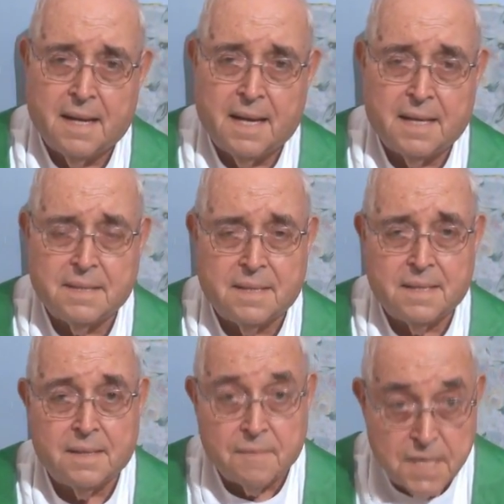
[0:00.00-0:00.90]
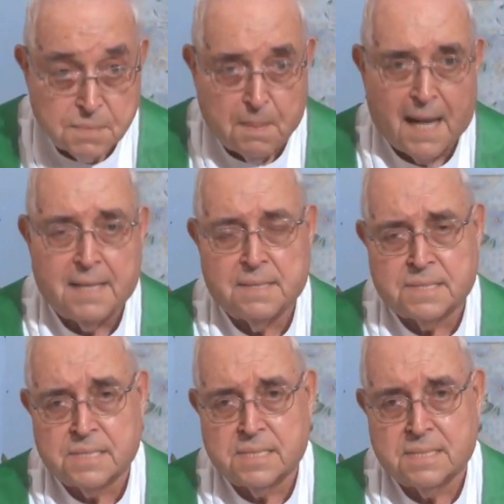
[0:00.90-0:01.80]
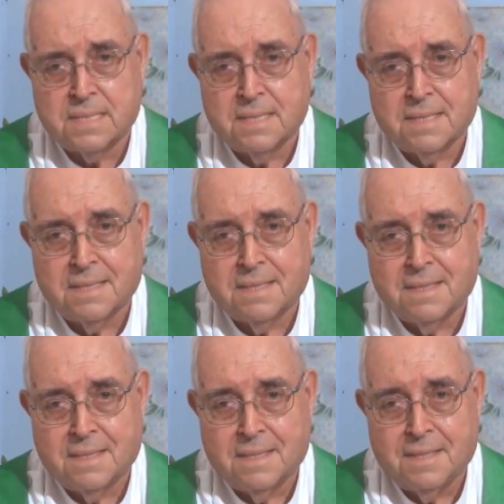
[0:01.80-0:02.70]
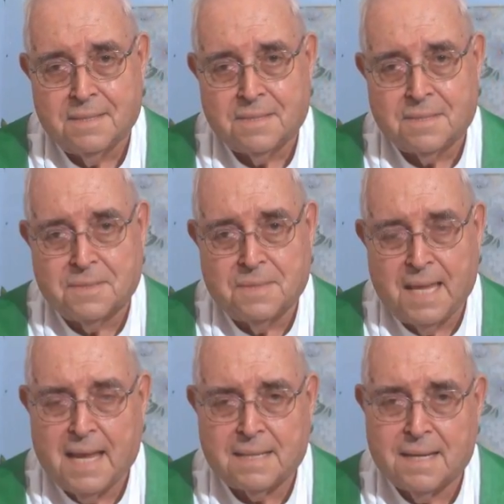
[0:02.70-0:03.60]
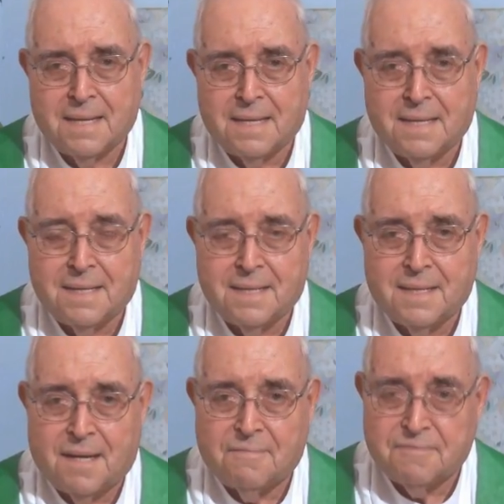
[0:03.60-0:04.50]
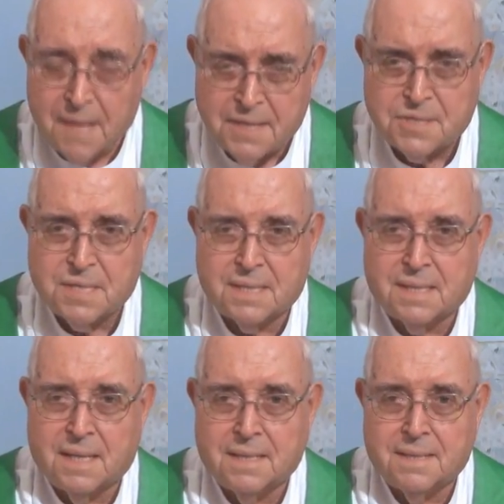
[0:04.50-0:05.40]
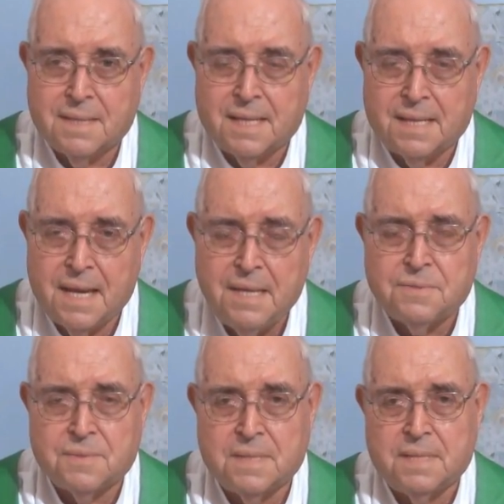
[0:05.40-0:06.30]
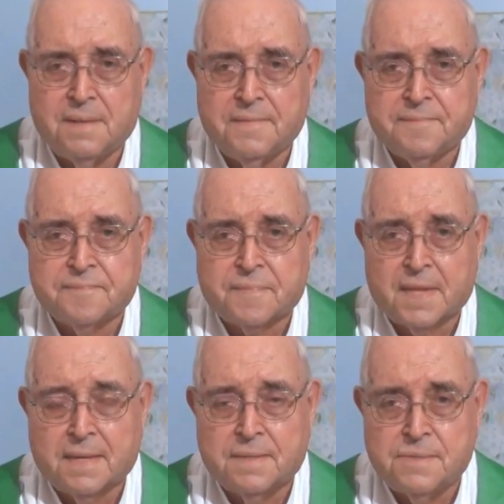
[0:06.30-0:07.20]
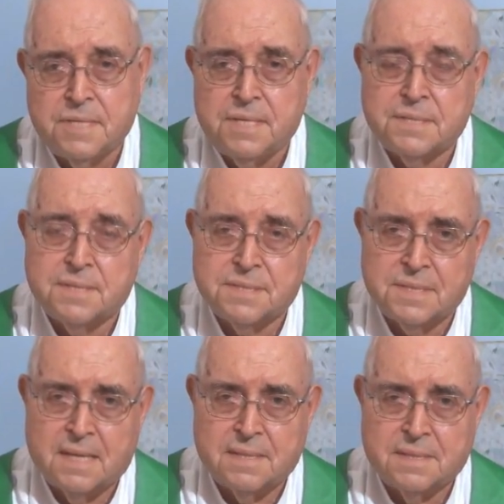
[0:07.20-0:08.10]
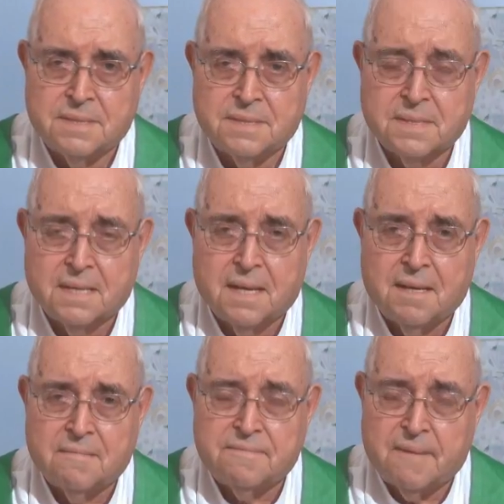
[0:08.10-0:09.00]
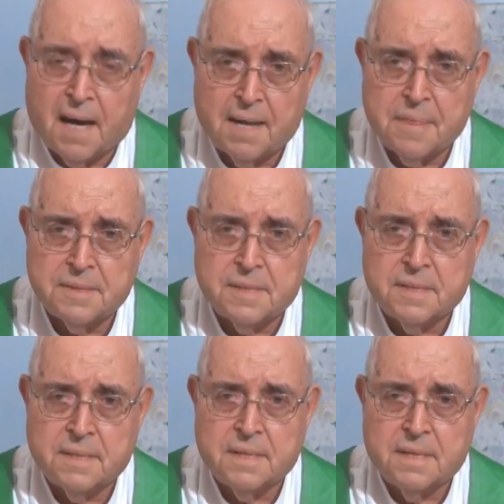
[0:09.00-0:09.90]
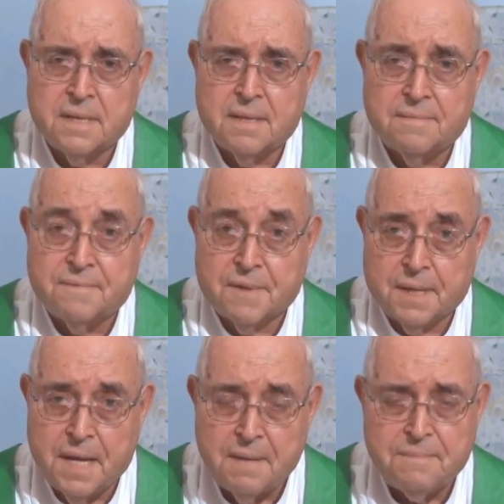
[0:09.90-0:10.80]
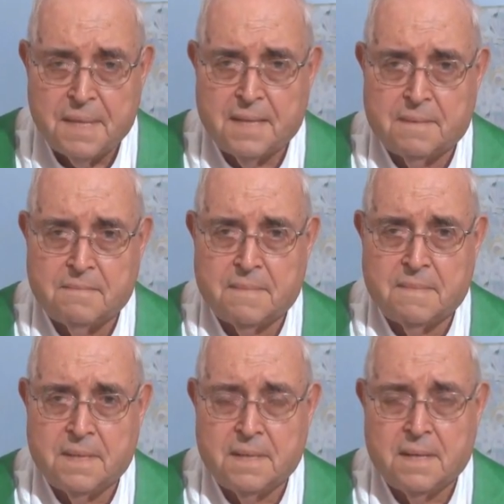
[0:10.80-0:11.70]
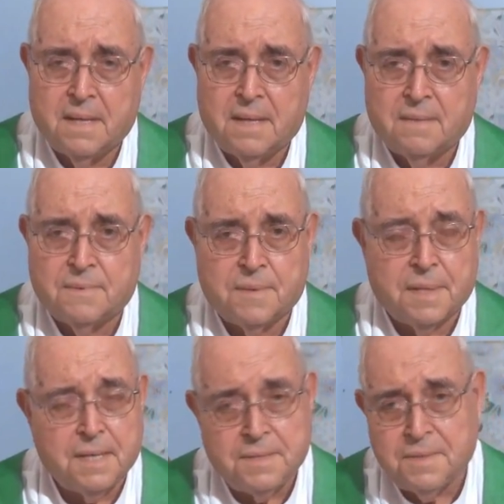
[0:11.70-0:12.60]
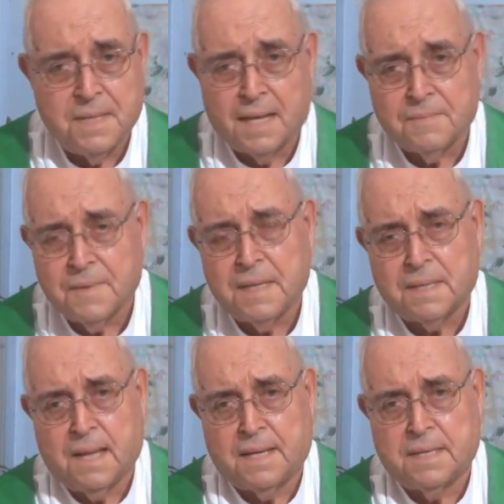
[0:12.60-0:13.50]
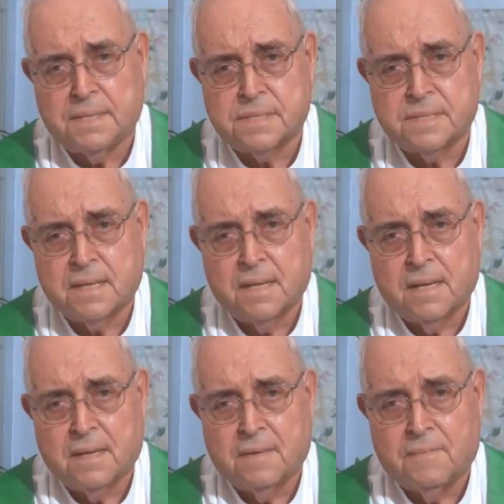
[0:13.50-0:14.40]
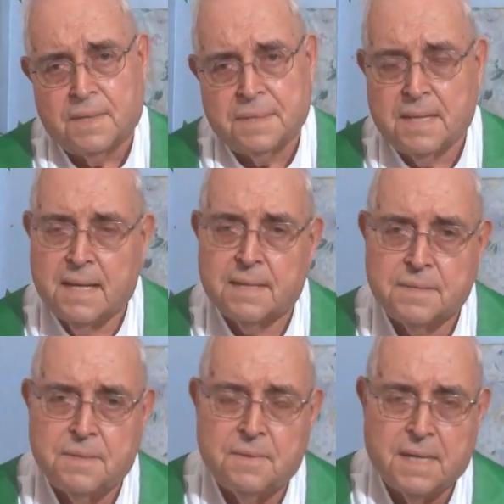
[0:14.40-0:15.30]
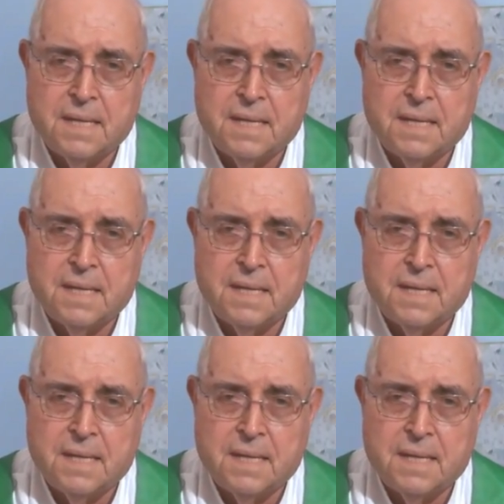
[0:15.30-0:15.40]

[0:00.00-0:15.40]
And in response to that affliction, that hatred, Jesus says, Father, forgive them, for they do not realize what they are doing.